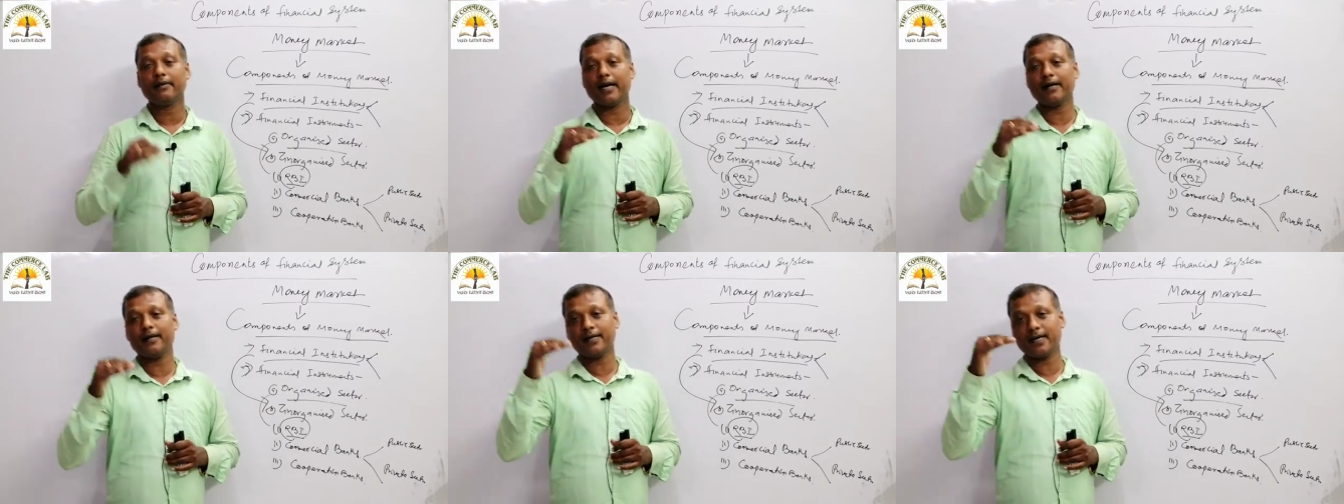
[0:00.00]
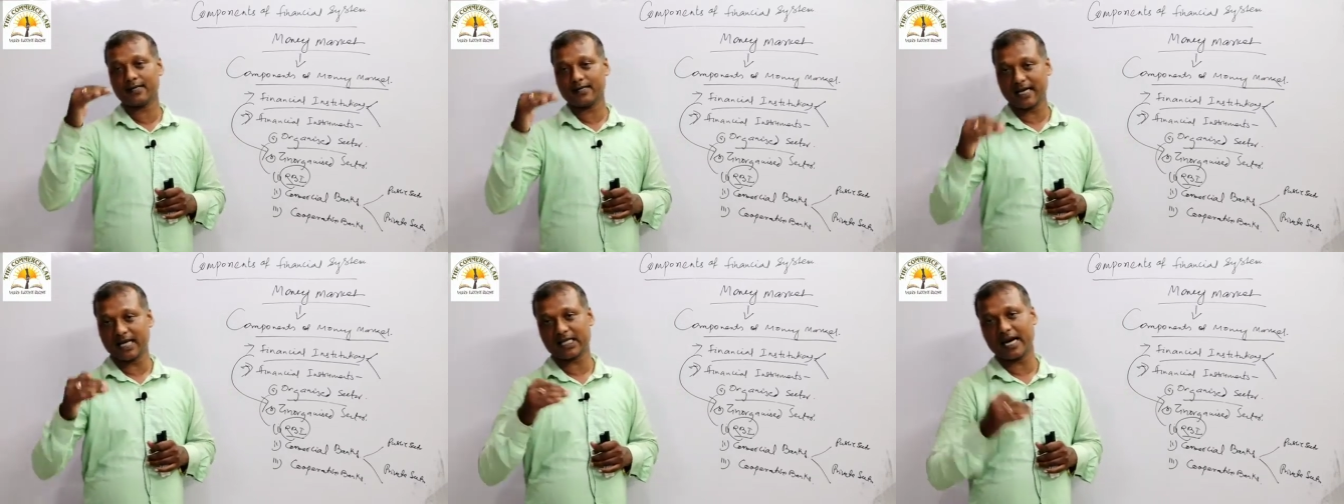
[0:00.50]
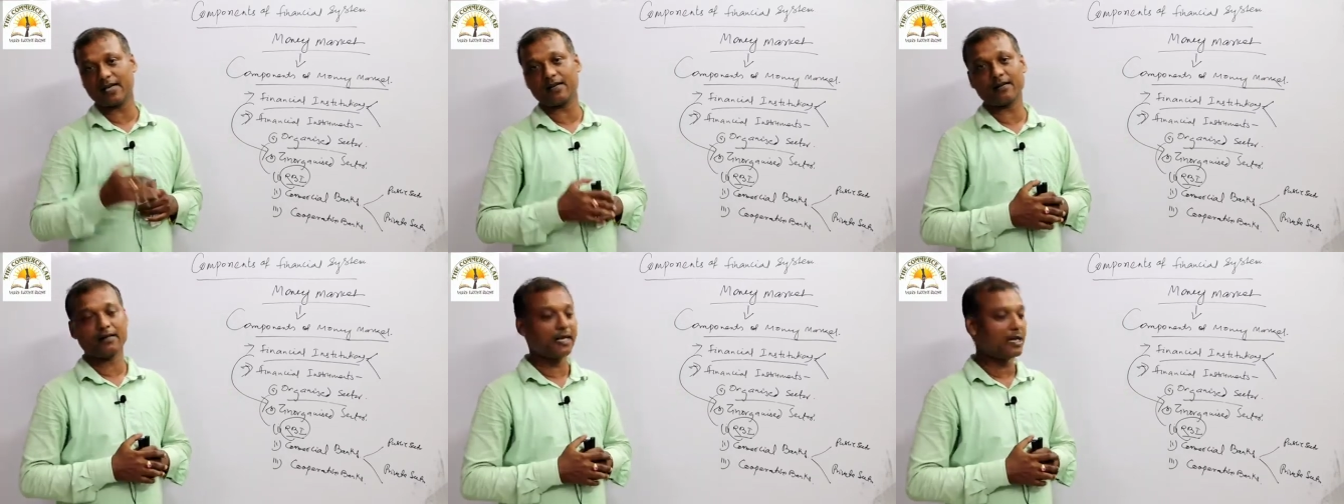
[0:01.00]
Then in the next
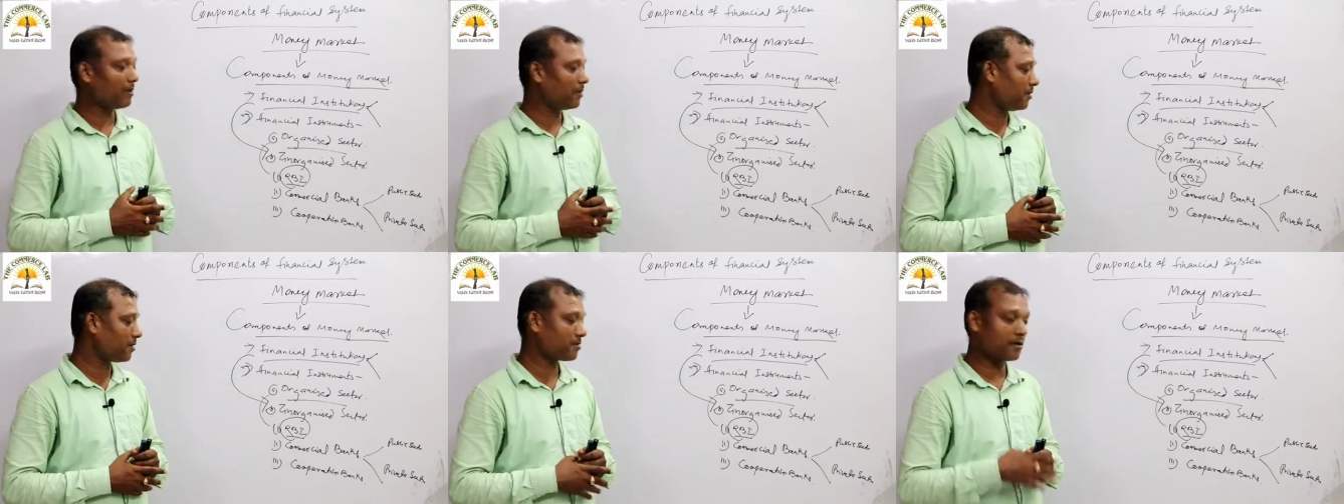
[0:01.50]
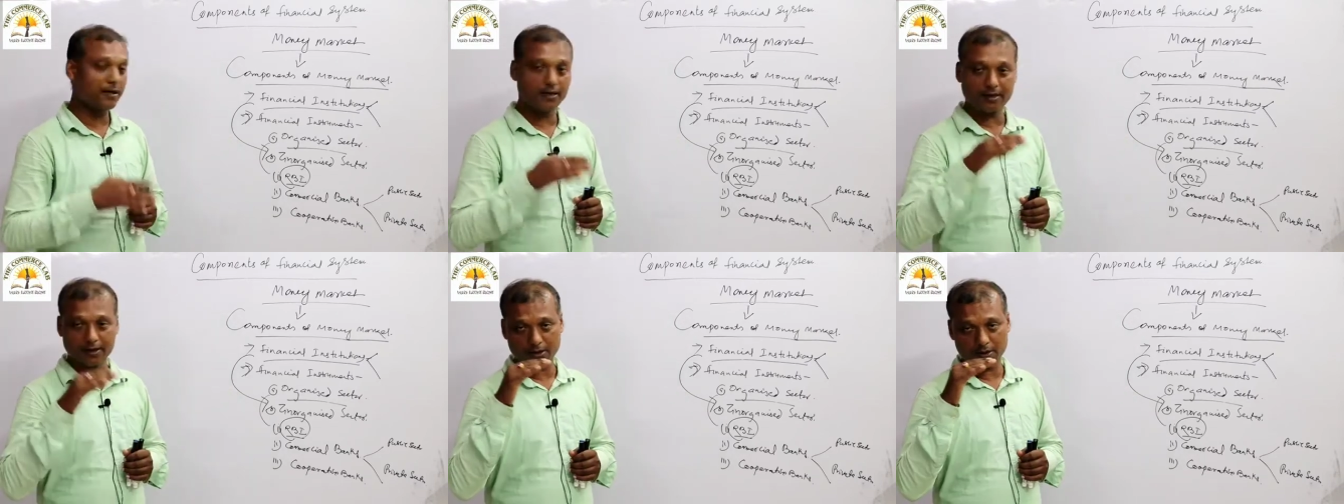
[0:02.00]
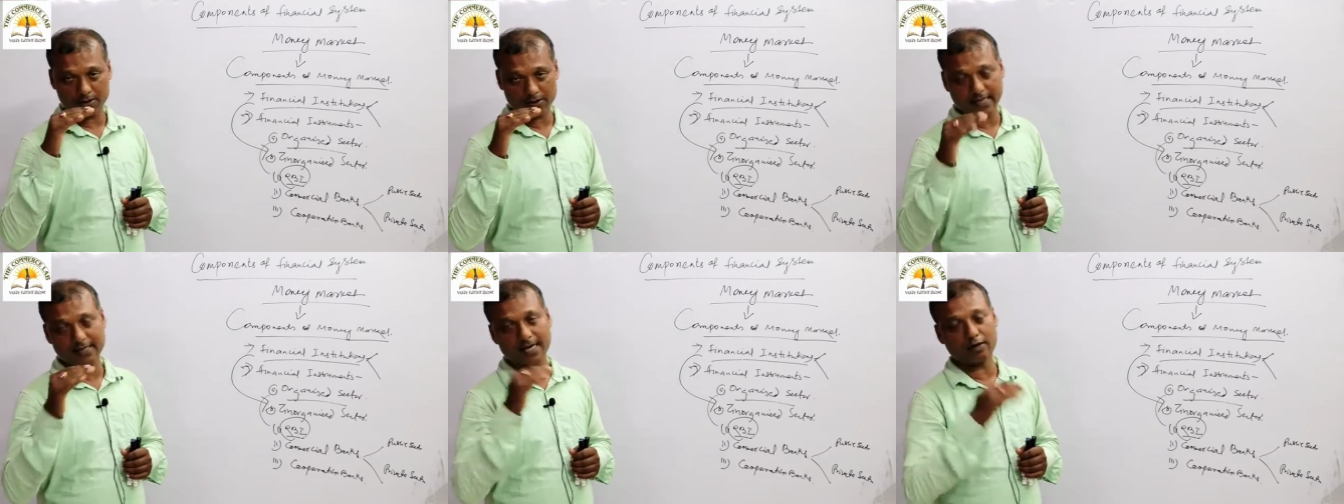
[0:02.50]
cadre, there will be your
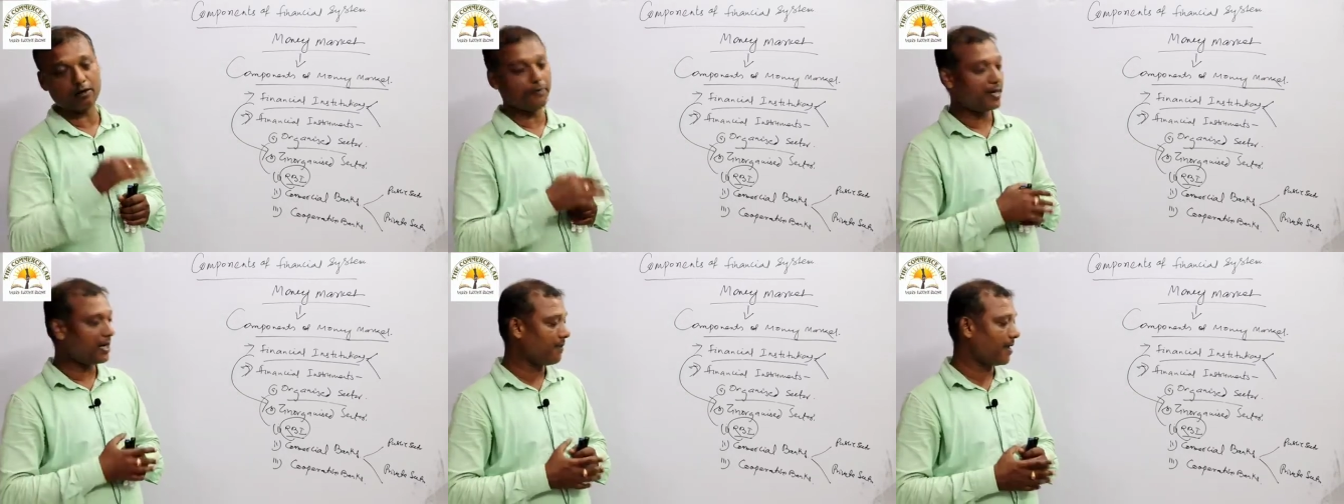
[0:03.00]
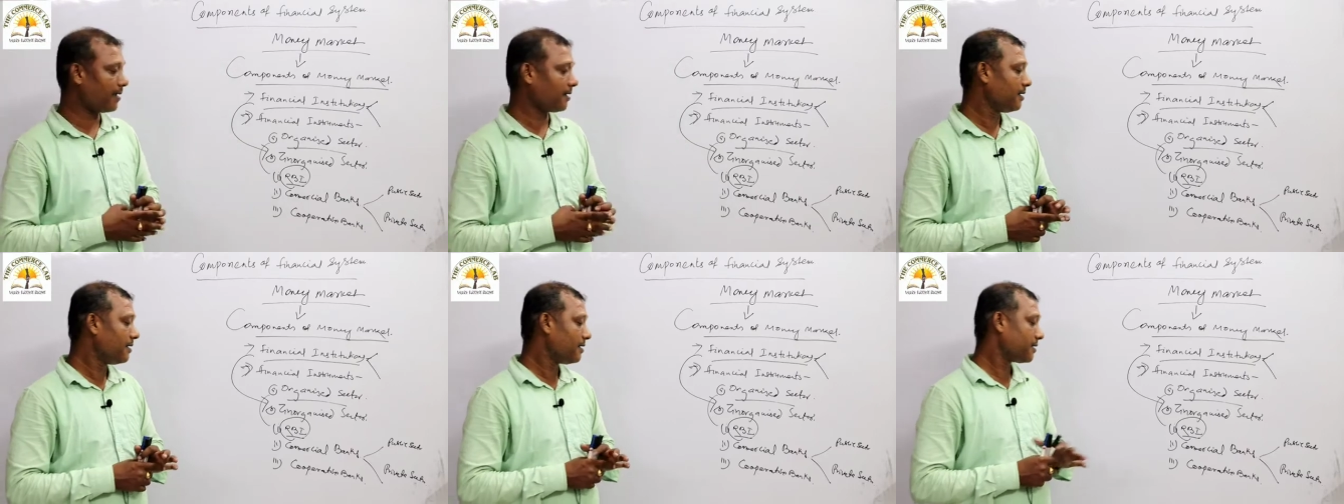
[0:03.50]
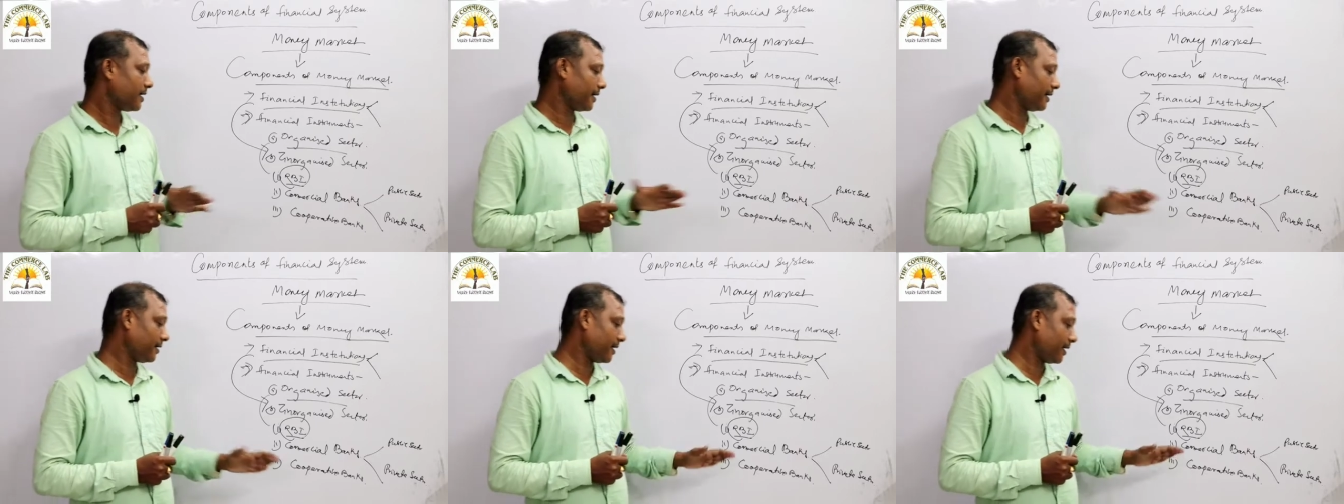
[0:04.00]
central cooperative bank.
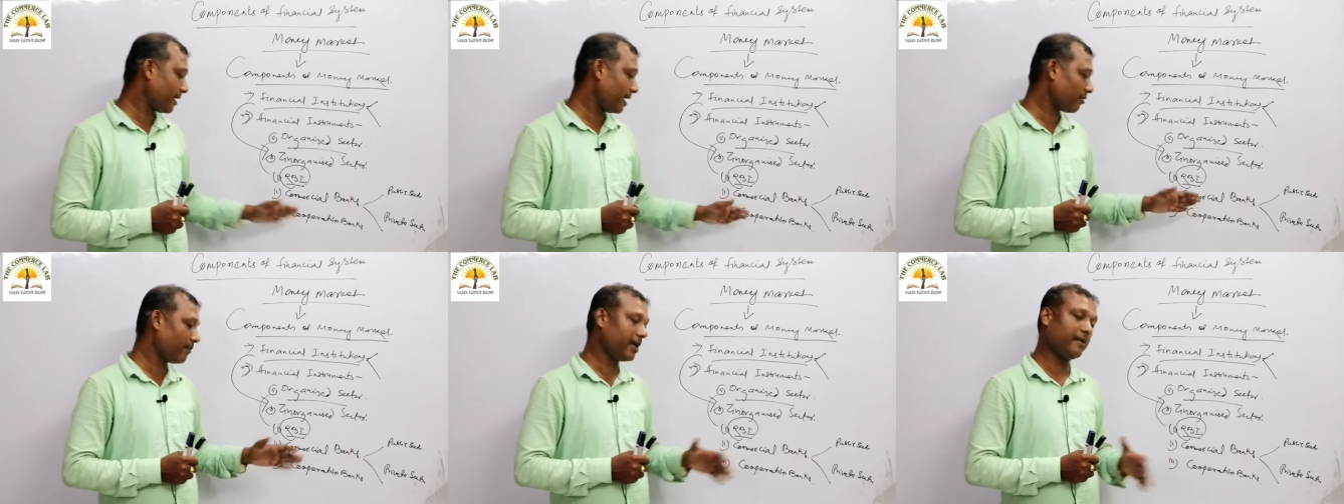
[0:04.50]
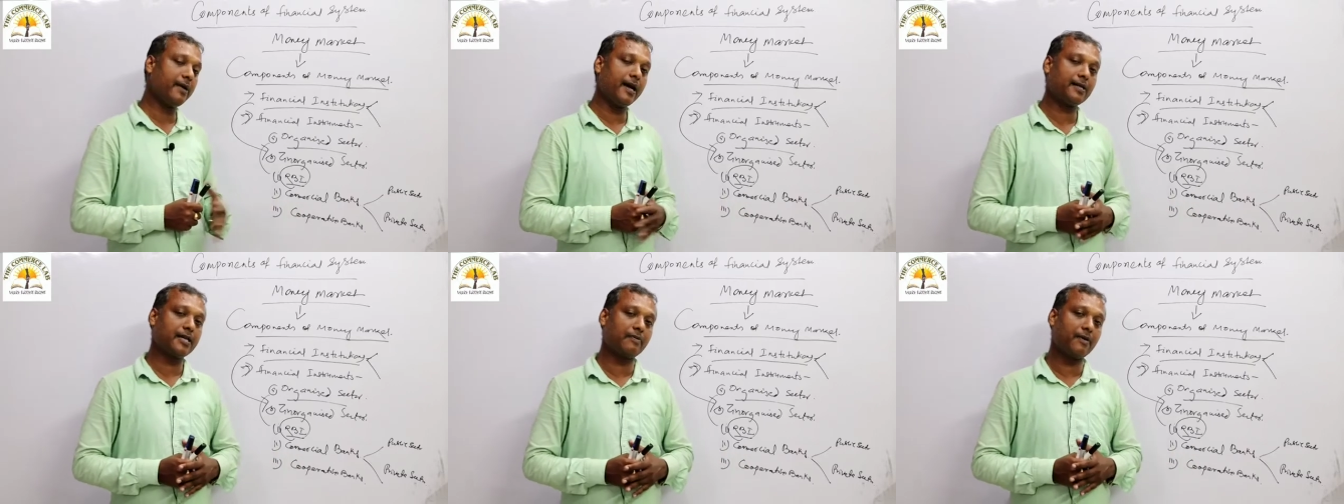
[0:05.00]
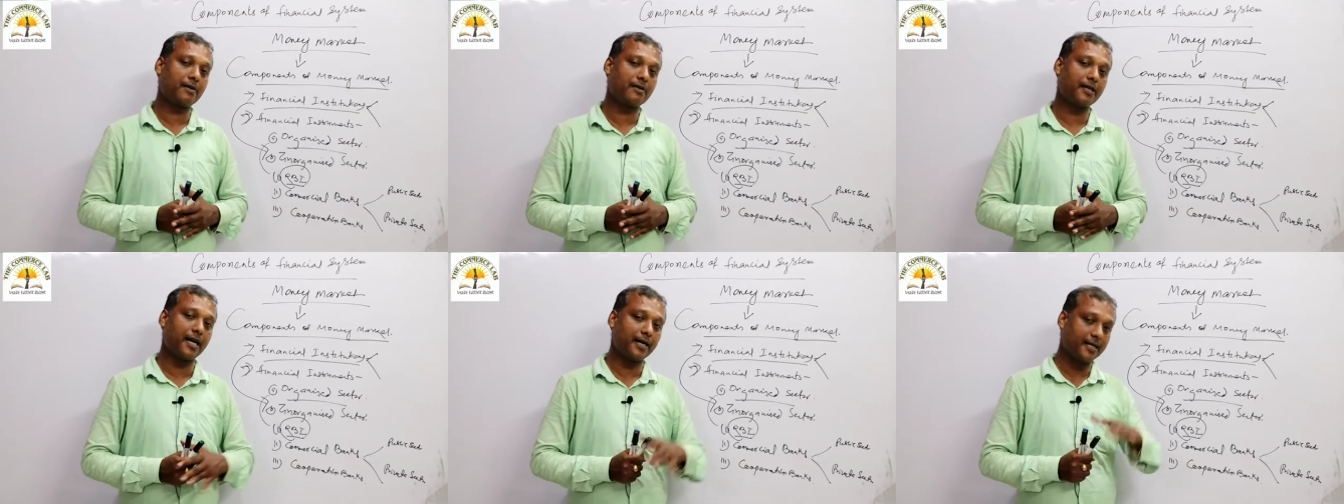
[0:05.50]
Central cooperative banks are
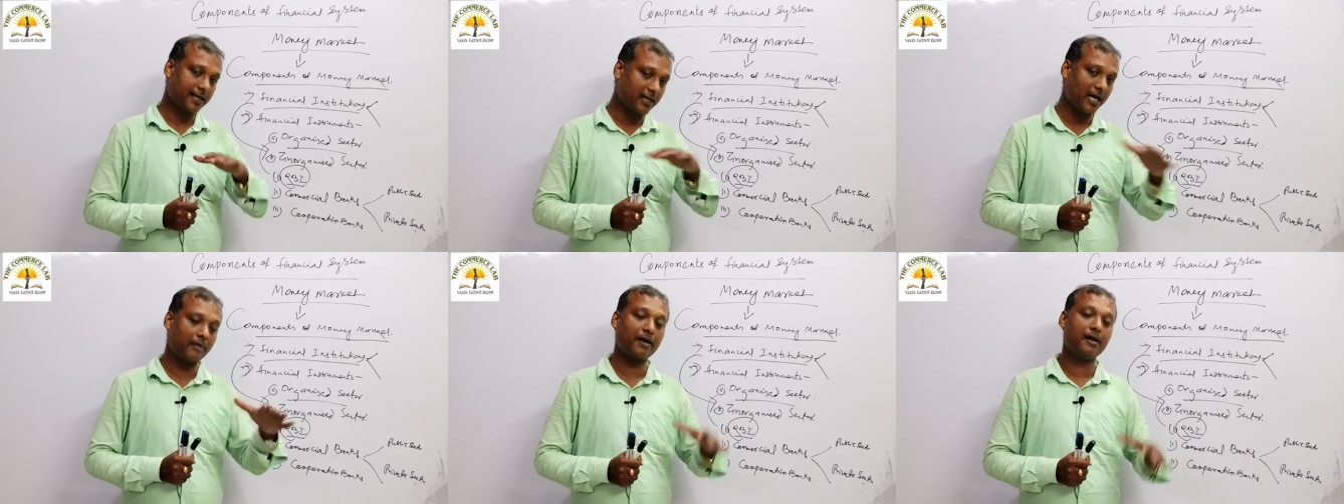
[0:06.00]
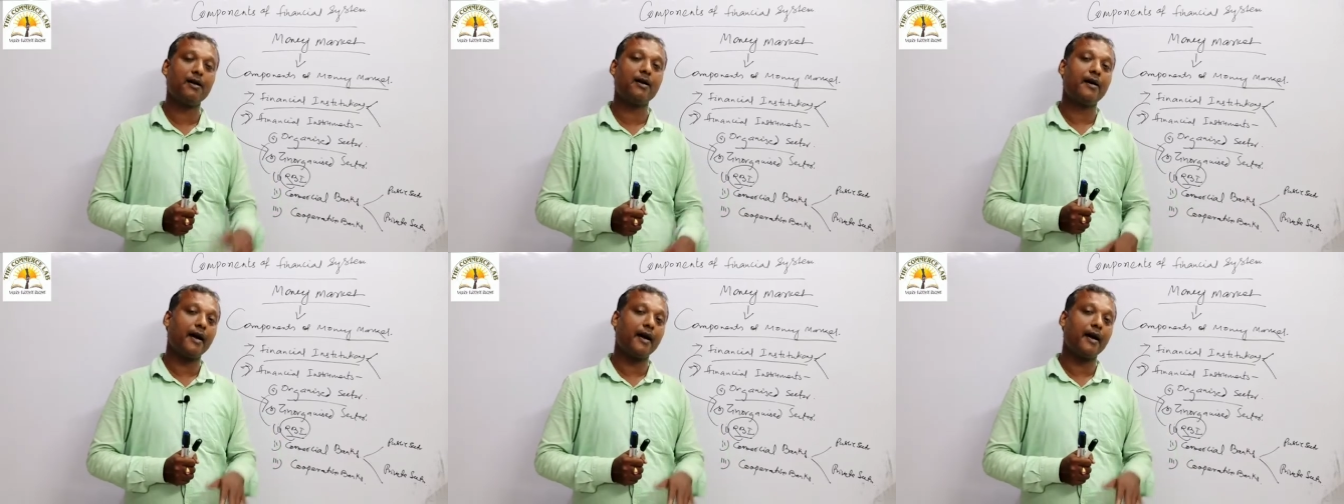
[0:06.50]
functioning at district level.